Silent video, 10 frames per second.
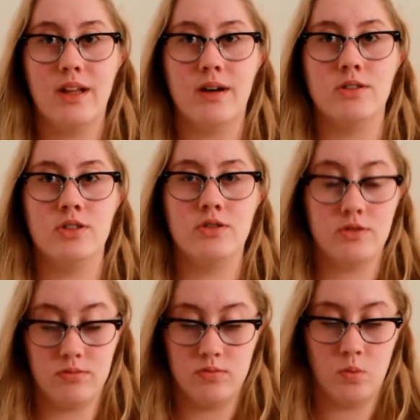that was just
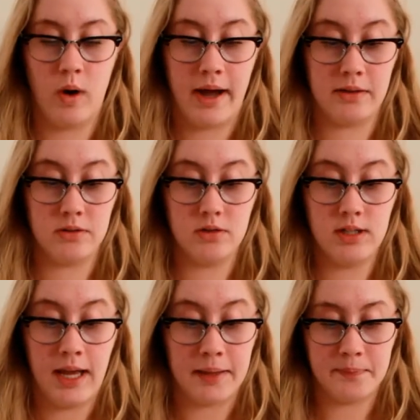wild
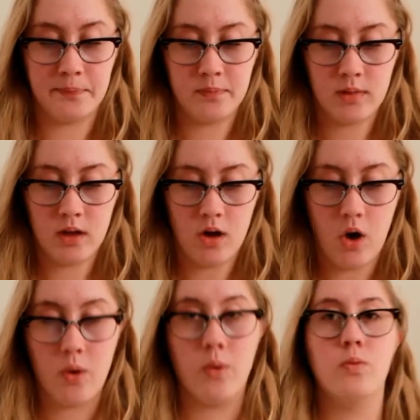day.
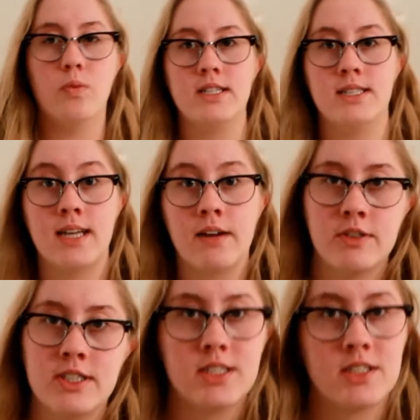Oh, went to San
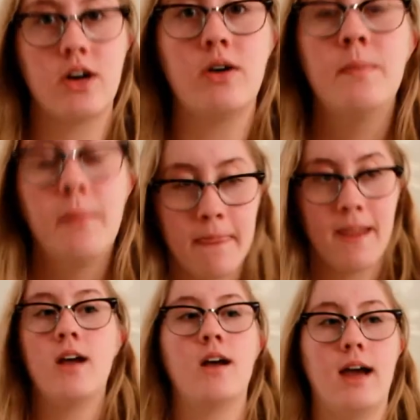Francisco,
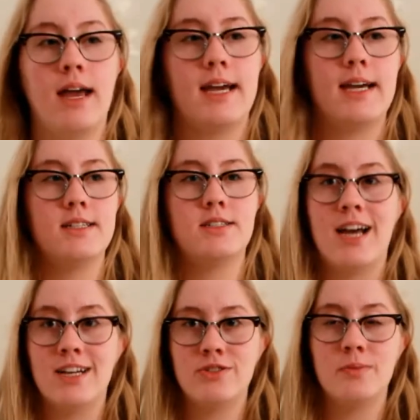and
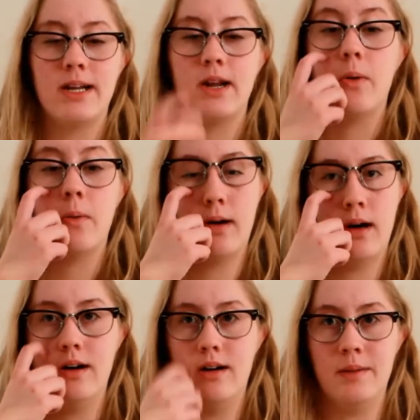as you may know,
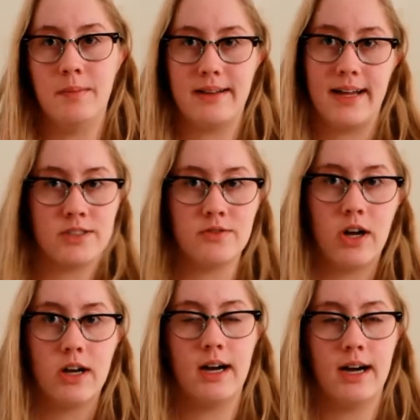uh, in my last
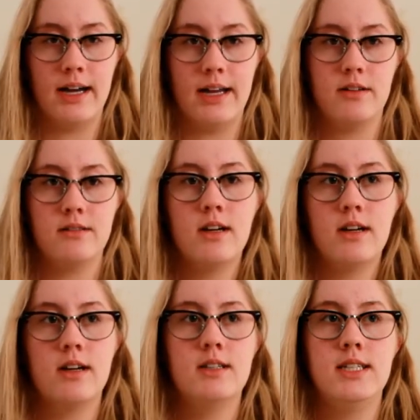vlog, I
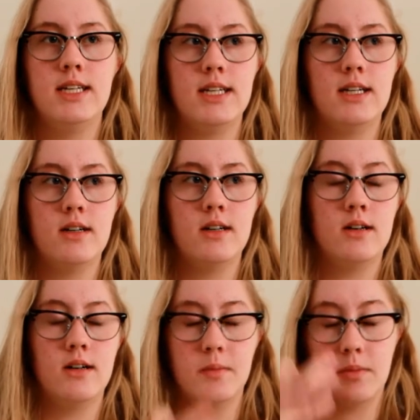did
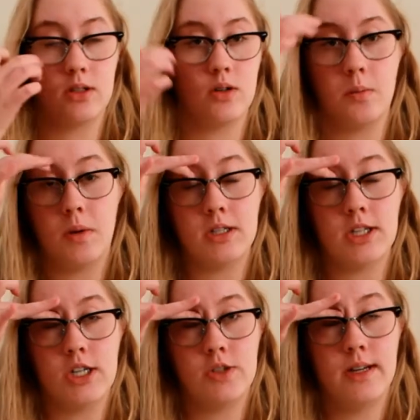um, a little
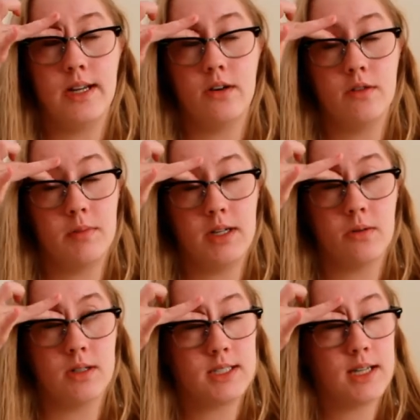montage video of me
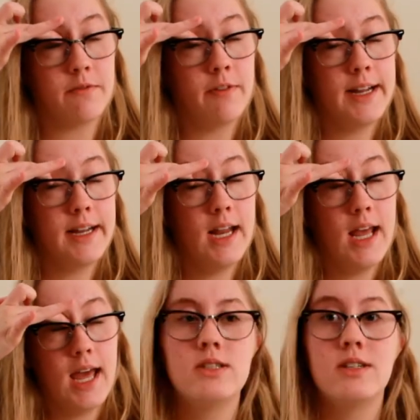going to San
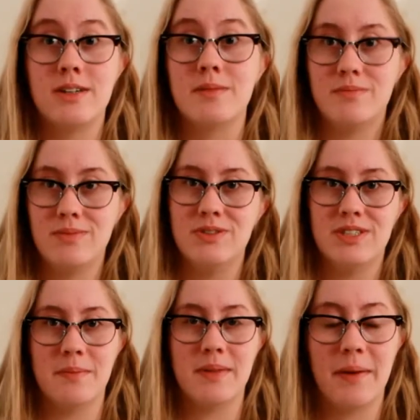Fran to the
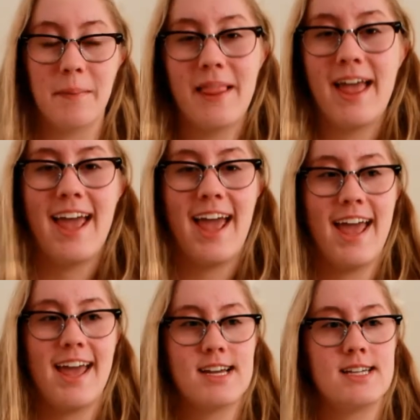museum there,
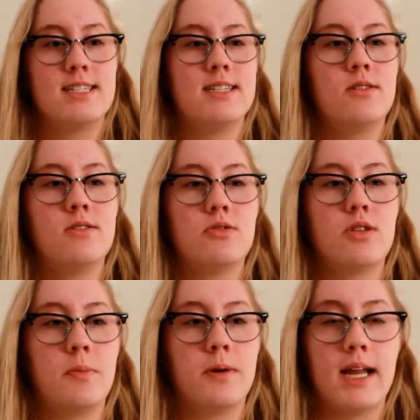and it was
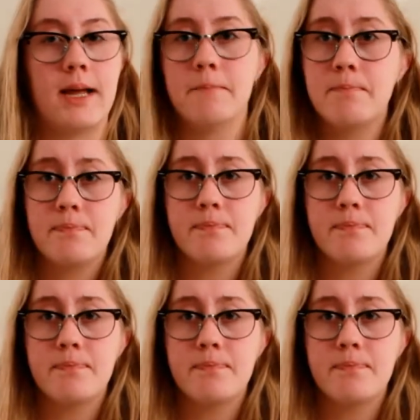really pretty.